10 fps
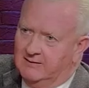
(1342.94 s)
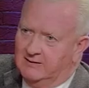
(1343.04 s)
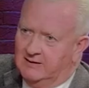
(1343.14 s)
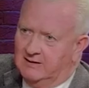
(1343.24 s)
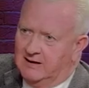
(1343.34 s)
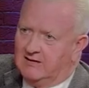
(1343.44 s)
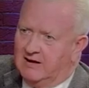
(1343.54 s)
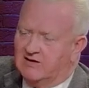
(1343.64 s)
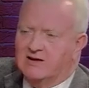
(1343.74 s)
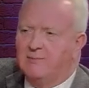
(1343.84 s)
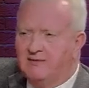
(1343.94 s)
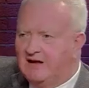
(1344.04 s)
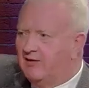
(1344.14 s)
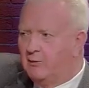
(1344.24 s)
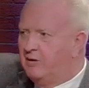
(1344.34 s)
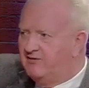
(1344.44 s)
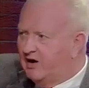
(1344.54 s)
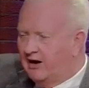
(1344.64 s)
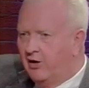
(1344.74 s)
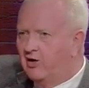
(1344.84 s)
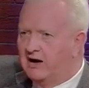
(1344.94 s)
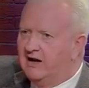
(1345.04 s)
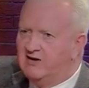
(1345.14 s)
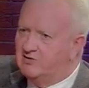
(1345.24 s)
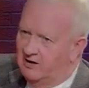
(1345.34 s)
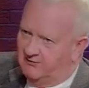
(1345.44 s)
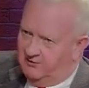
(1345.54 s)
It's something that we've got to look at each and